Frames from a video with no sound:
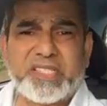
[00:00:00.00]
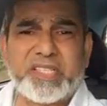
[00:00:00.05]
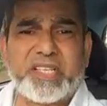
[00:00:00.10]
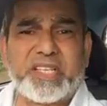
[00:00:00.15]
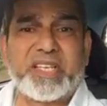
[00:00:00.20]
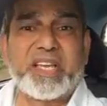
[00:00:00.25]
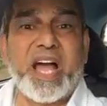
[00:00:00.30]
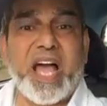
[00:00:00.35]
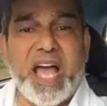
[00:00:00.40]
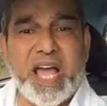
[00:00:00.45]

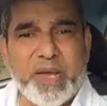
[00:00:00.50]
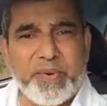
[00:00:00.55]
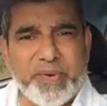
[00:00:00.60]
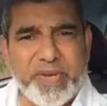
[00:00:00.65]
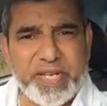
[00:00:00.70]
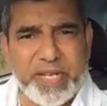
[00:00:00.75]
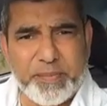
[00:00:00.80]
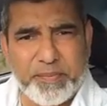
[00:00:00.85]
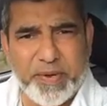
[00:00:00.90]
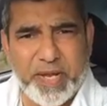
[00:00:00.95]
the
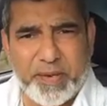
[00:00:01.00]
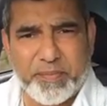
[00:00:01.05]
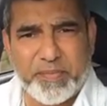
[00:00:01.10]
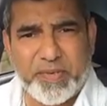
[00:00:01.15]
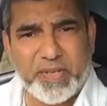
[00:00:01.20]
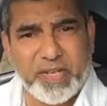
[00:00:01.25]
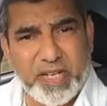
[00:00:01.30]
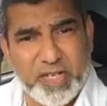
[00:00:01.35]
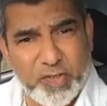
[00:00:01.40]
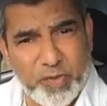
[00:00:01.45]
highway
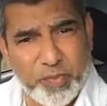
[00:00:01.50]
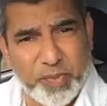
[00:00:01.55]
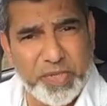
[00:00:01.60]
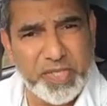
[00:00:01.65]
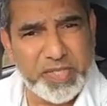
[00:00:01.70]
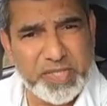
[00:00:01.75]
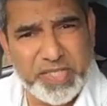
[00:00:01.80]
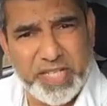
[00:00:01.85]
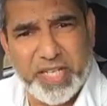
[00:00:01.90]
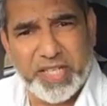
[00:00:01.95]
department, can you
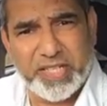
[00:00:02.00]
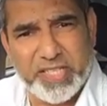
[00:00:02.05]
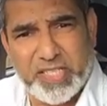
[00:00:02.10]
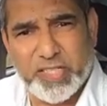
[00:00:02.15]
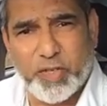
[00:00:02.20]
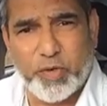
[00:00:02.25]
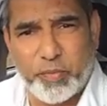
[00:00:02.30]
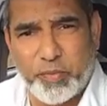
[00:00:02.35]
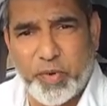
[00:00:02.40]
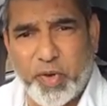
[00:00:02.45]
please take
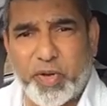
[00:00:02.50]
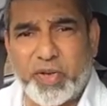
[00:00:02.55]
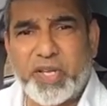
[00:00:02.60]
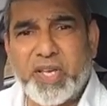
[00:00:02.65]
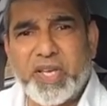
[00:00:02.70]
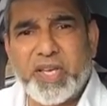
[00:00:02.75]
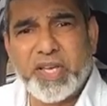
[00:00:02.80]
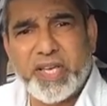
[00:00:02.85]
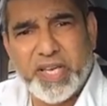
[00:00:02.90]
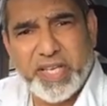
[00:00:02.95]
this on board?
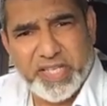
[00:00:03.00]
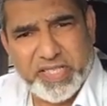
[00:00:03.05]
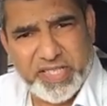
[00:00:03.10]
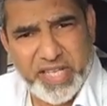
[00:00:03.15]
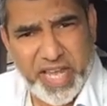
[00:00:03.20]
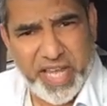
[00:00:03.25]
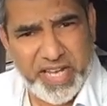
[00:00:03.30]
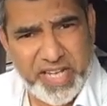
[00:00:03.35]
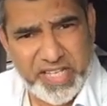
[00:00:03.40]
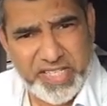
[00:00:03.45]

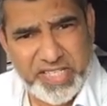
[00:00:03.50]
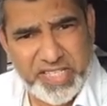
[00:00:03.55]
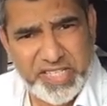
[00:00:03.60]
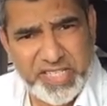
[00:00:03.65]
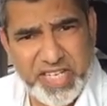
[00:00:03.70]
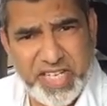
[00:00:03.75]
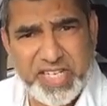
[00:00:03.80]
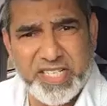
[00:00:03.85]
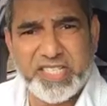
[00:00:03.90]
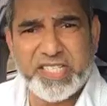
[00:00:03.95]
It's energy
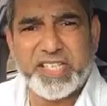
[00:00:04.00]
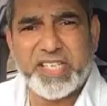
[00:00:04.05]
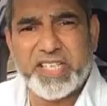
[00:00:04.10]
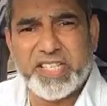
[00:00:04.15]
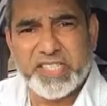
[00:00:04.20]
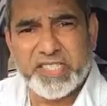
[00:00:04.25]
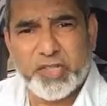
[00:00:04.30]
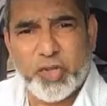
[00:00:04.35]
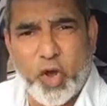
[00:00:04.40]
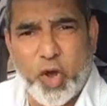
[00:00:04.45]
sense,
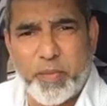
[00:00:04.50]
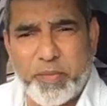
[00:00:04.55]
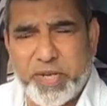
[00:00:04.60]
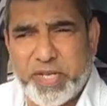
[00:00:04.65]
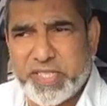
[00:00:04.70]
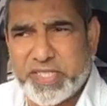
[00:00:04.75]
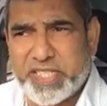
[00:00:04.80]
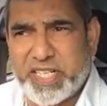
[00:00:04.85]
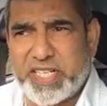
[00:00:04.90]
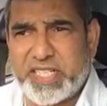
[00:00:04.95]
it's
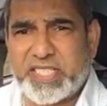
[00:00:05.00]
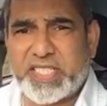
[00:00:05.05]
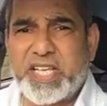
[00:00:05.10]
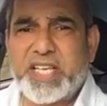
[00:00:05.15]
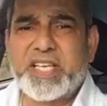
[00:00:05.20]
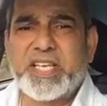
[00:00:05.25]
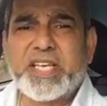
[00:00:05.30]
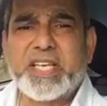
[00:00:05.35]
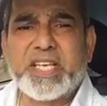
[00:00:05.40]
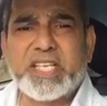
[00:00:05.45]
common sense,
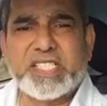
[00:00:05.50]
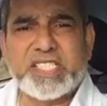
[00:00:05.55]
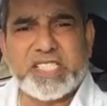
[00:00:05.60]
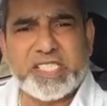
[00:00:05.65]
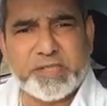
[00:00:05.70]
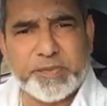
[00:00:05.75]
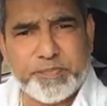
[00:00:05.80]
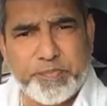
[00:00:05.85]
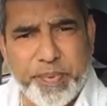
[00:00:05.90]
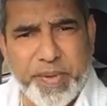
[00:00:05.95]
it's
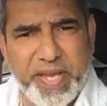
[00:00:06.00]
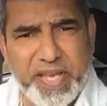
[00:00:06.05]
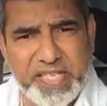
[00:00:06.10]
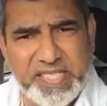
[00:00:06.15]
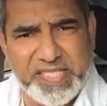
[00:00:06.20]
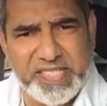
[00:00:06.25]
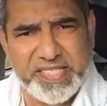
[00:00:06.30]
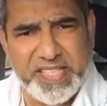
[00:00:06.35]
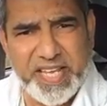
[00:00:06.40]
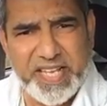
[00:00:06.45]

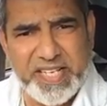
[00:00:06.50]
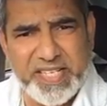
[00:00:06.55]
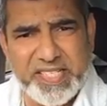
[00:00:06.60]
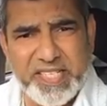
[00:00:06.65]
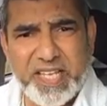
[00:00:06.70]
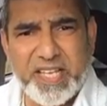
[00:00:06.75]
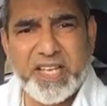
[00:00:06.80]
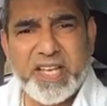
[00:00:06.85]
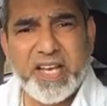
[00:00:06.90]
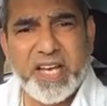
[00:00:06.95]
space
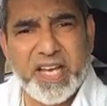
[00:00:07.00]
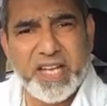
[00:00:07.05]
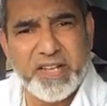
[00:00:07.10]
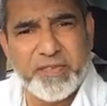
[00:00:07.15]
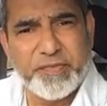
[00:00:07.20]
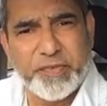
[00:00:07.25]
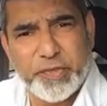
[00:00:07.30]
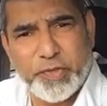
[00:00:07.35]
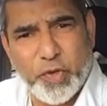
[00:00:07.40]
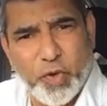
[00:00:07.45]
sense. And
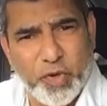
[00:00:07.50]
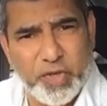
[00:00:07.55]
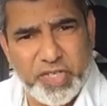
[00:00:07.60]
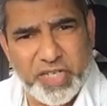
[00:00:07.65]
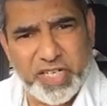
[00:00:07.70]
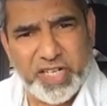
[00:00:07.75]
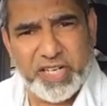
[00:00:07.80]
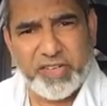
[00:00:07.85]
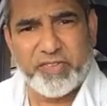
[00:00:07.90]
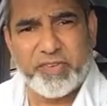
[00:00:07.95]
if you don't
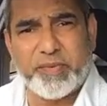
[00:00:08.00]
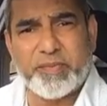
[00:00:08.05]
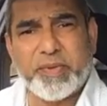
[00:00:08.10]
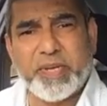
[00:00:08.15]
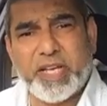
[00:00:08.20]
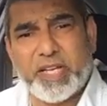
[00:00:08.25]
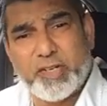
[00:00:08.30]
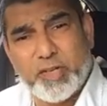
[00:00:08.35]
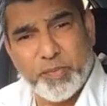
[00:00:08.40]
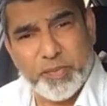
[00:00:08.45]
agree with
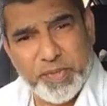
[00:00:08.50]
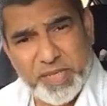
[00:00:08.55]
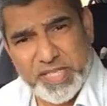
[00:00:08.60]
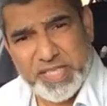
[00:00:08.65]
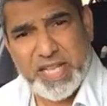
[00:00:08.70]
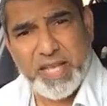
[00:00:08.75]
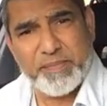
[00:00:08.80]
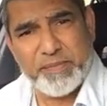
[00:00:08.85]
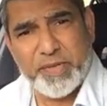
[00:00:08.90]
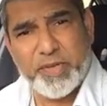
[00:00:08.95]
me, can you
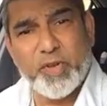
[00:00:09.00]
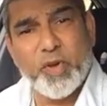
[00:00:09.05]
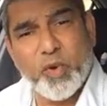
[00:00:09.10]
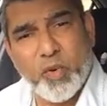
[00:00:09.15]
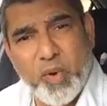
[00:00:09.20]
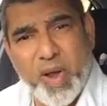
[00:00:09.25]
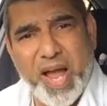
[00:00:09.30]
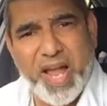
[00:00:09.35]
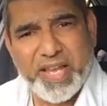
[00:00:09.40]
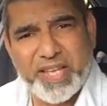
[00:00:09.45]
please let me
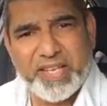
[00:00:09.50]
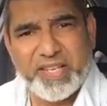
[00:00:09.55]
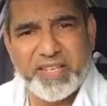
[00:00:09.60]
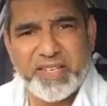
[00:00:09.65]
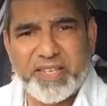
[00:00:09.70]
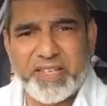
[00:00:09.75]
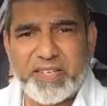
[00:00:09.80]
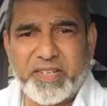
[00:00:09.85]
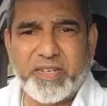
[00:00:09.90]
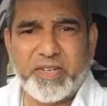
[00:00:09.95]
know why?
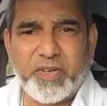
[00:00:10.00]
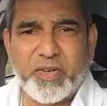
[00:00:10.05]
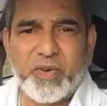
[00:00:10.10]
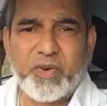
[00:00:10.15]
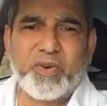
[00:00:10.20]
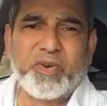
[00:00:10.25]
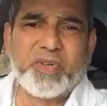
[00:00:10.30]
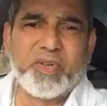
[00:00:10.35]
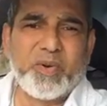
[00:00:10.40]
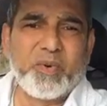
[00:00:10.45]

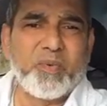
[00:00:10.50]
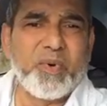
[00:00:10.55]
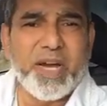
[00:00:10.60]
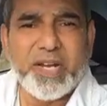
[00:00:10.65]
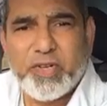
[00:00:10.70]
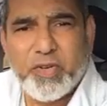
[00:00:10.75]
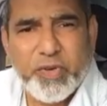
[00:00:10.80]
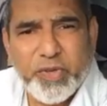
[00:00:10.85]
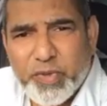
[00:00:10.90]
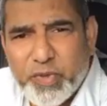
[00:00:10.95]

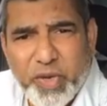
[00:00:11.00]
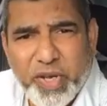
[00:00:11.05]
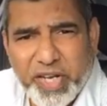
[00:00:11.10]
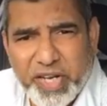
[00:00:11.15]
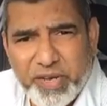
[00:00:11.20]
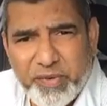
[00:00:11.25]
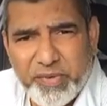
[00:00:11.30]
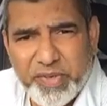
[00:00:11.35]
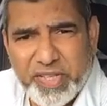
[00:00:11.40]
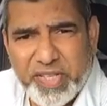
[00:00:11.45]
Why don't you
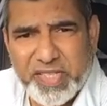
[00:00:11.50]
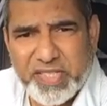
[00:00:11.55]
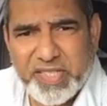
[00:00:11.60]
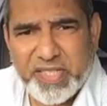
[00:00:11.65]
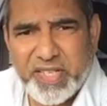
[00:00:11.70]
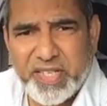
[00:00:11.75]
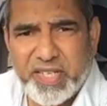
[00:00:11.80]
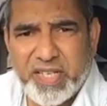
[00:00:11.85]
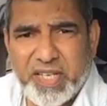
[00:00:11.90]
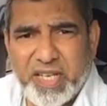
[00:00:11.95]
agree with
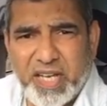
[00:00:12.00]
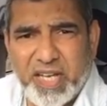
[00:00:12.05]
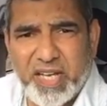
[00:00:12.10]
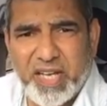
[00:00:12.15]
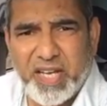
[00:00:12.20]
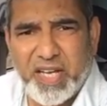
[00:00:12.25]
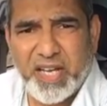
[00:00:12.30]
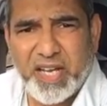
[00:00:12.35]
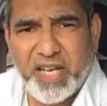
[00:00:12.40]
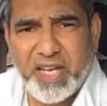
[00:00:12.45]
us?
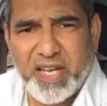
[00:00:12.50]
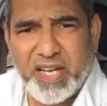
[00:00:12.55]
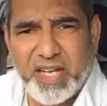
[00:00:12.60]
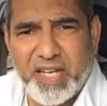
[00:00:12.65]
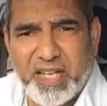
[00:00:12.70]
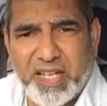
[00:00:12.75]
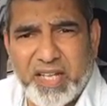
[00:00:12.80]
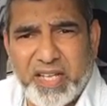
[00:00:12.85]
And